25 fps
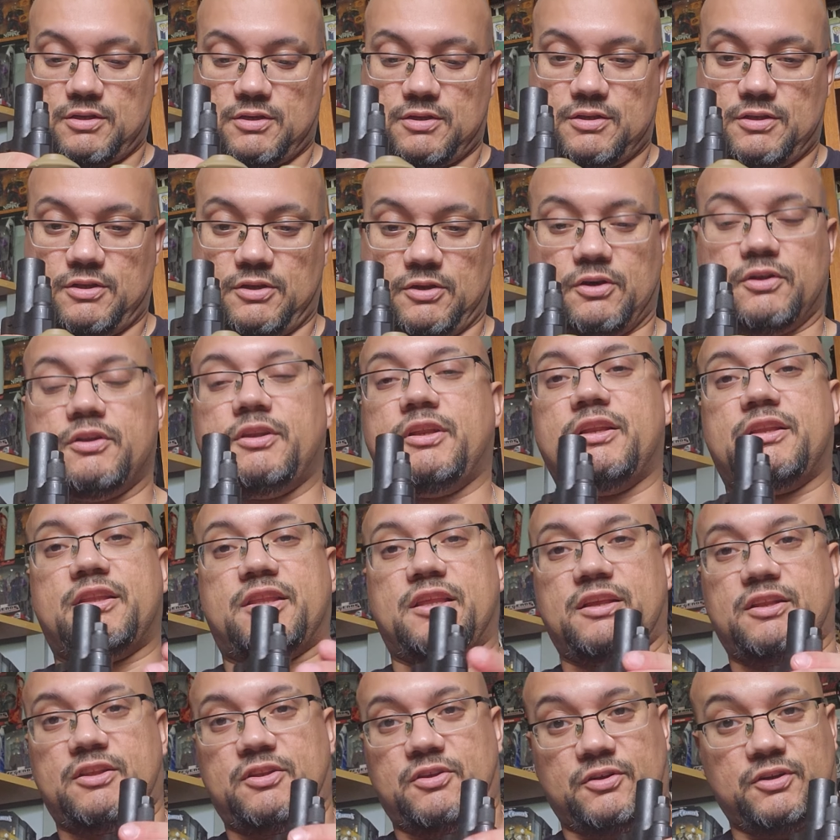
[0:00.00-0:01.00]
The
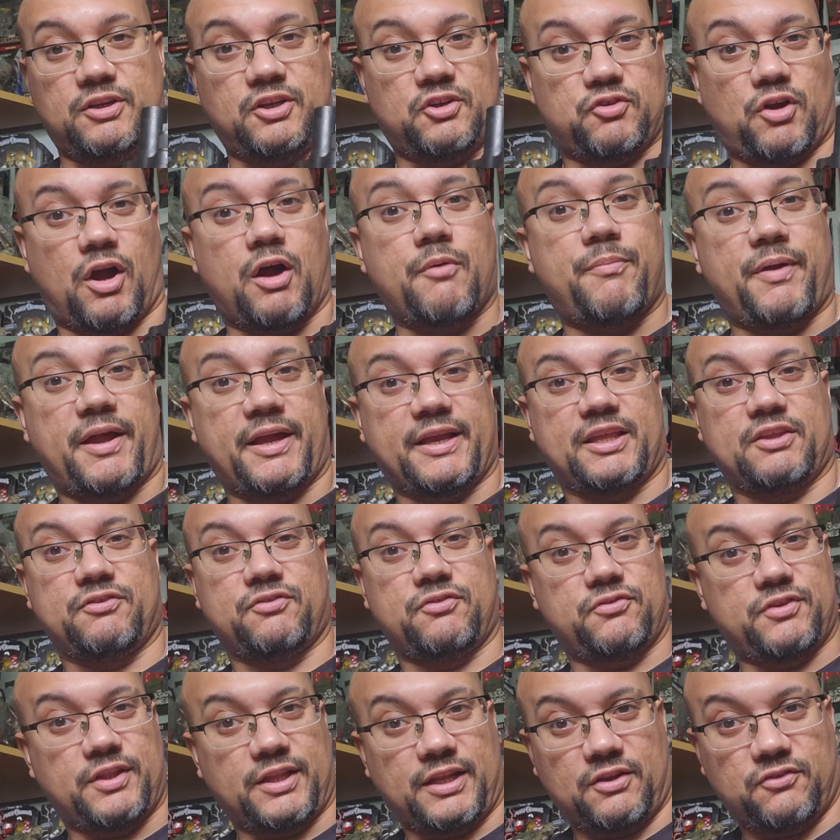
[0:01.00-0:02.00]
only drawback
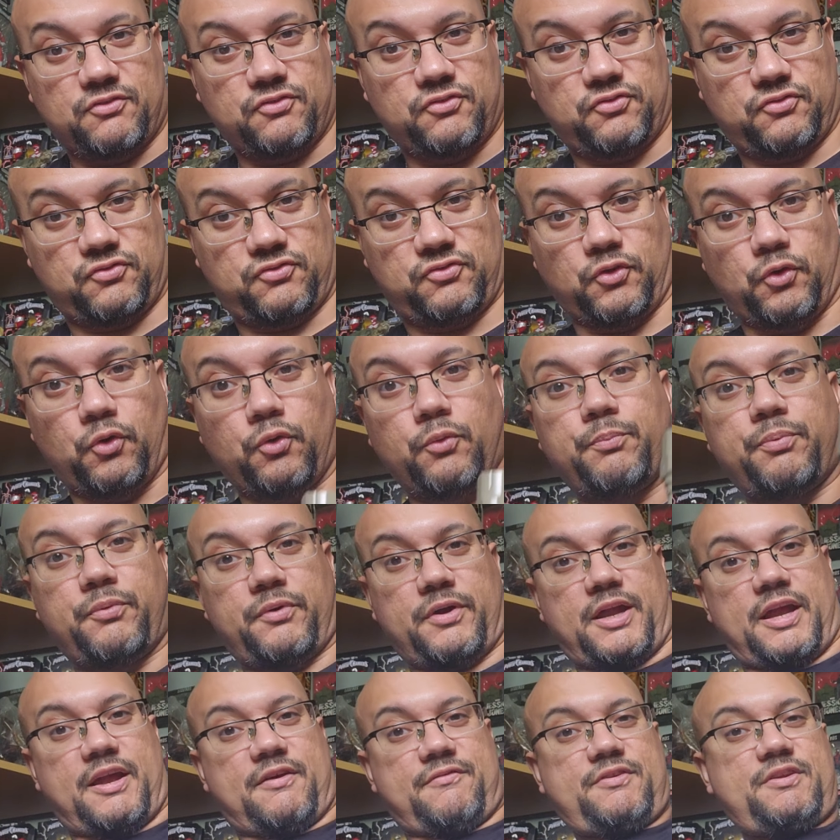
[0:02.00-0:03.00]
is that it's super
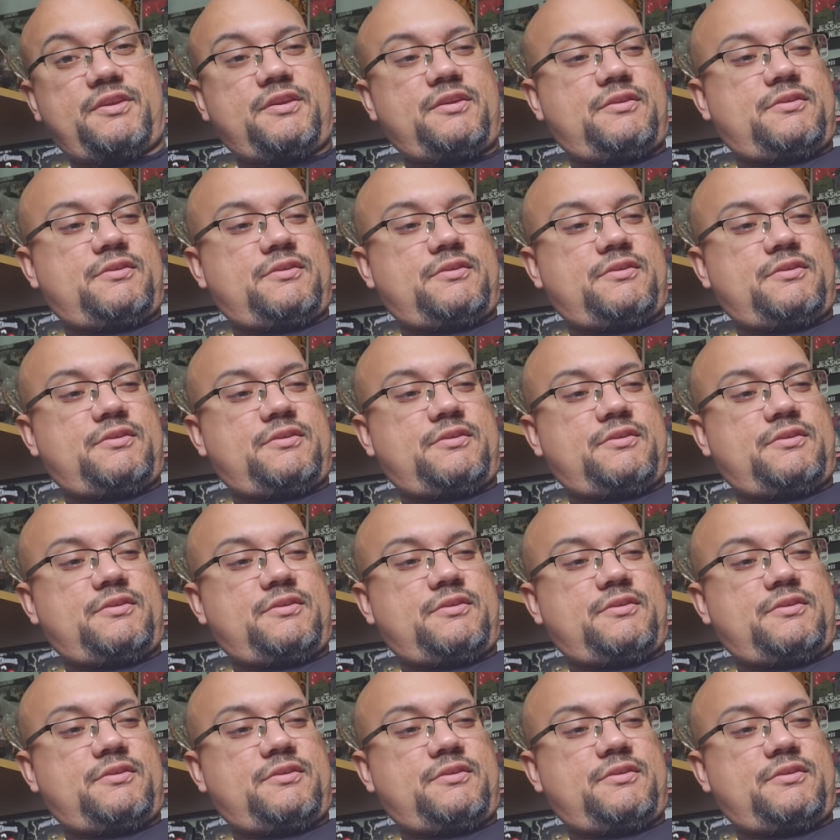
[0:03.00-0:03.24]
heavy.